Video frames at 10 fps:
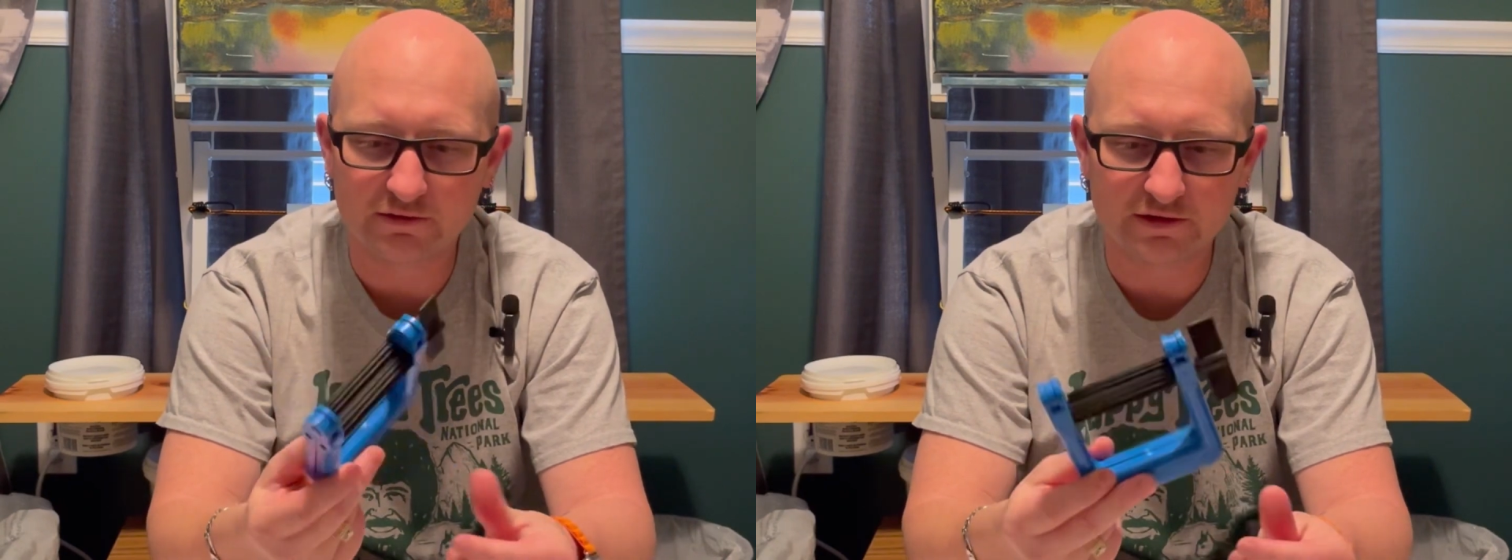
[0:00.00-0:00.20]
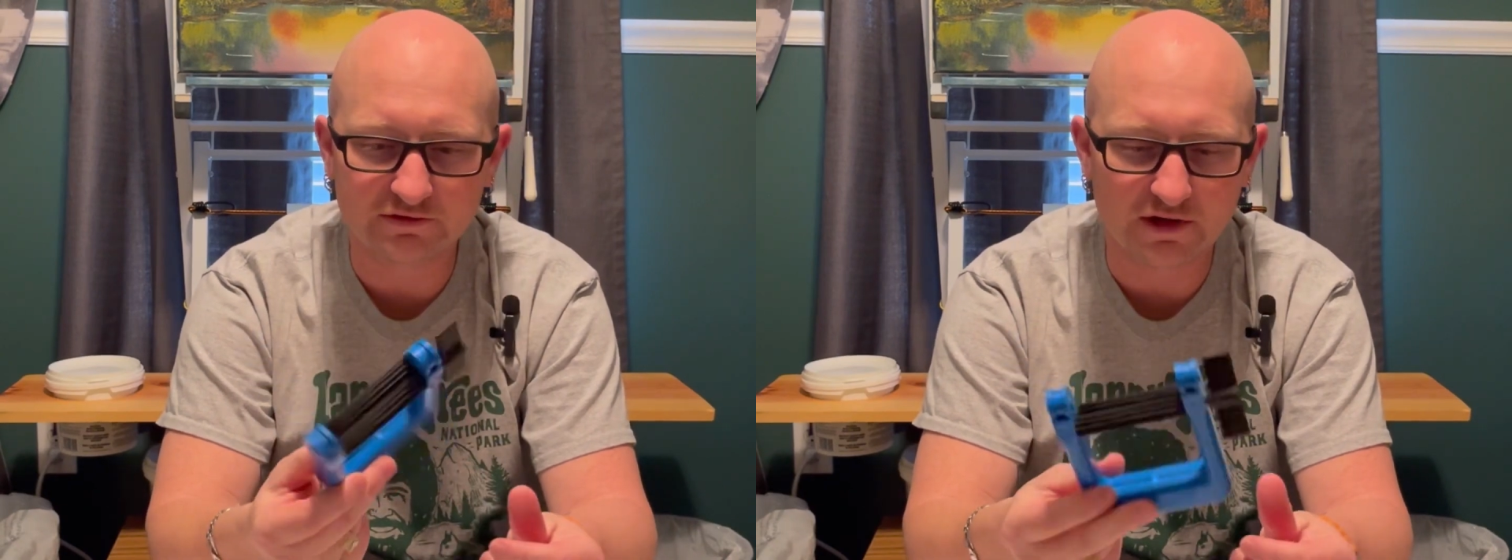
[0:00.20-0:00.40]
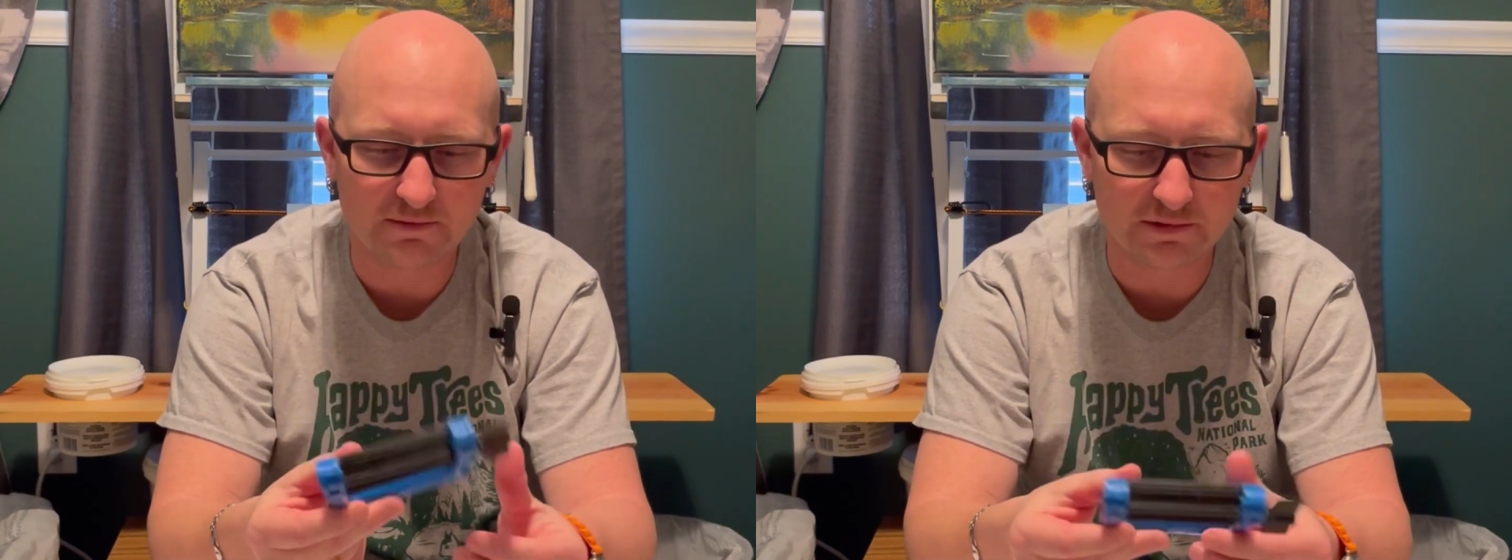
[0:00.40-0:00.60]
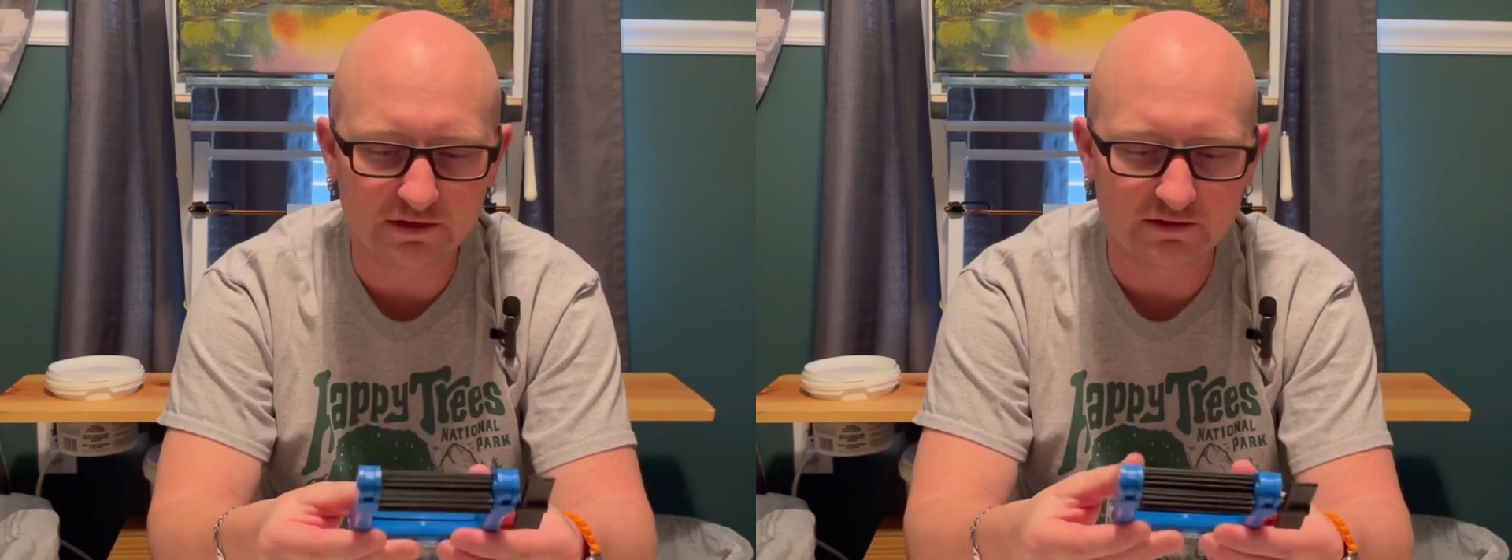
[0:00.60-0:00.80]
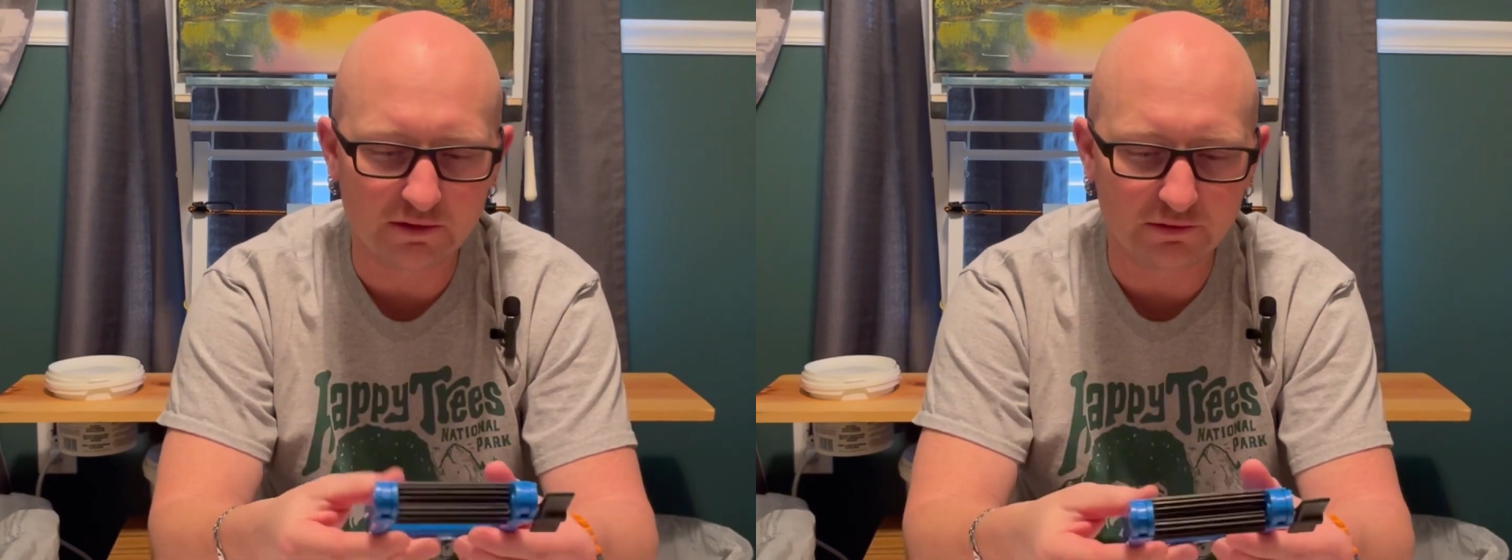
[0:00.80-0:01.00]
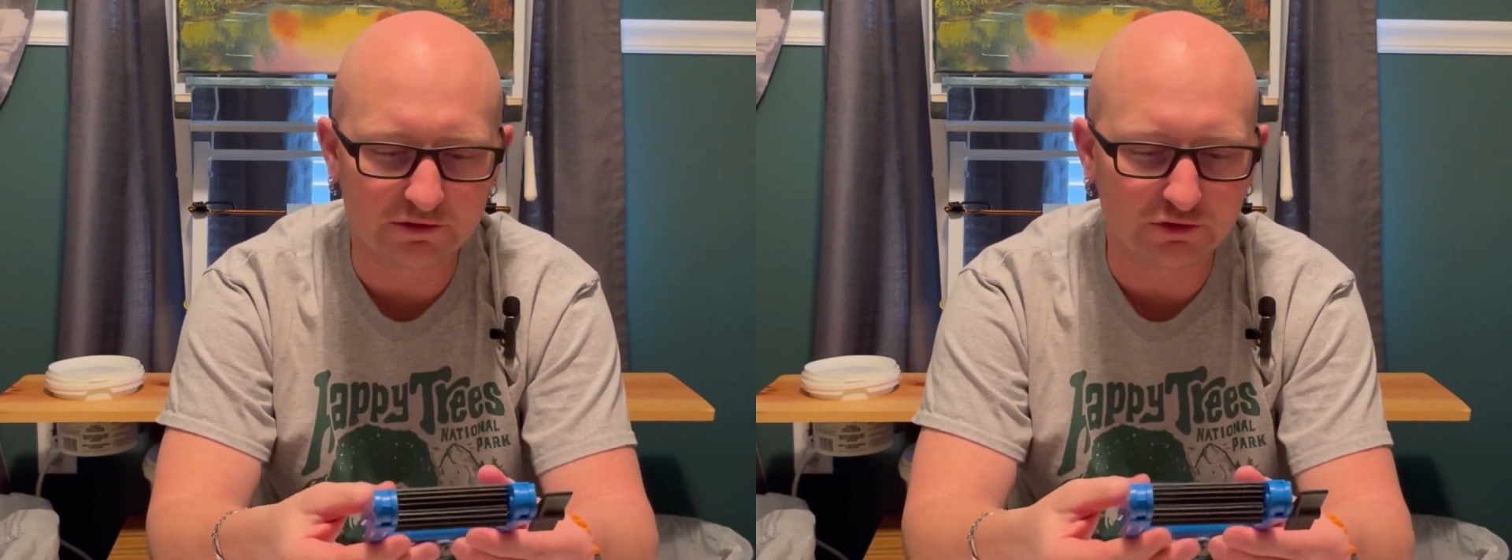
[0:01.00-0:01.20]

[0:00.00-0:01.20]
of these companies, not with the